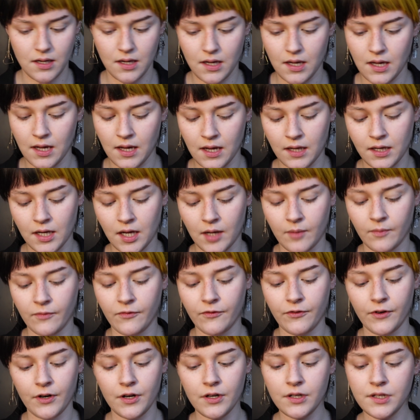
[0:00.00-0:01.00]
and I'm
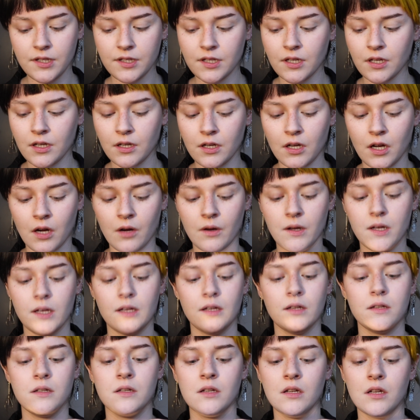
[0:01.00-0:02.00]
first gonna go
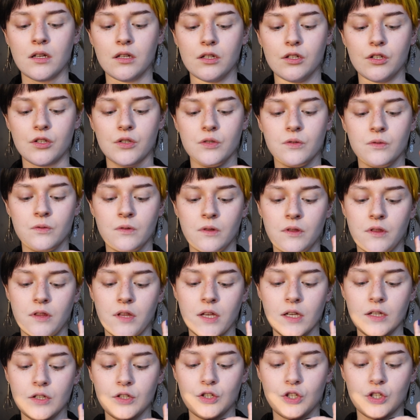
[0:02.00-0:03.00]
into
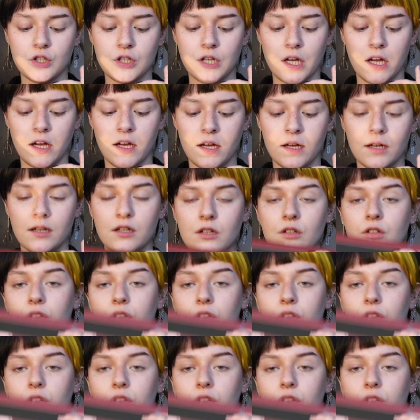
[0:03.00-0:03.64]
this shade